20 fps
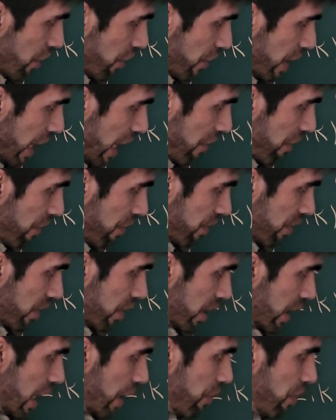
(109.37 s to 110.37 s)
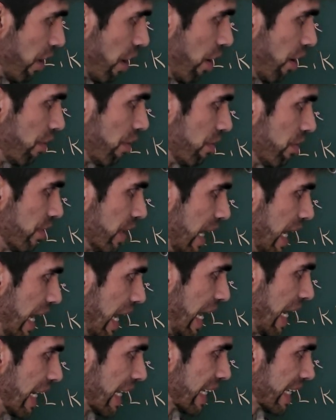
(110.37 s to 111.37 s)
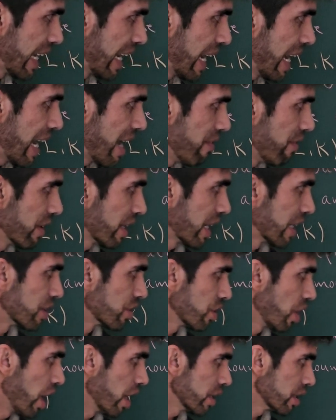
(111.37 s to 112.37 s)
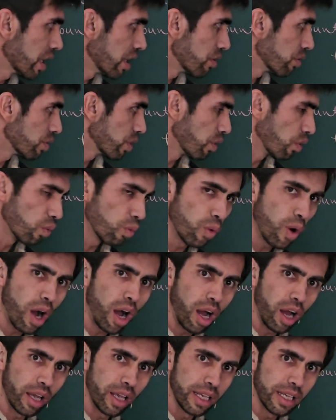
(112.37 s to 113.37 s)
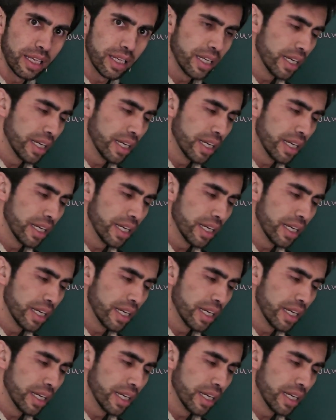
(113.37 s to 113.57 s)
of f of lk, we can write down y.